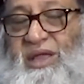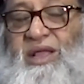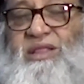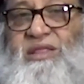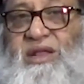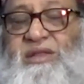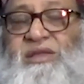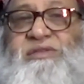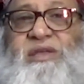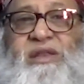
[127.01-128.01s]
and that
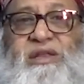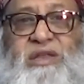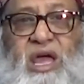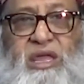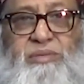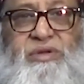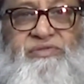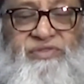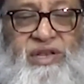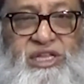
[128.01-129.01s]
is a
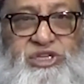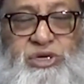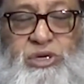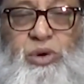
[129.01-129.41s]
retirement village,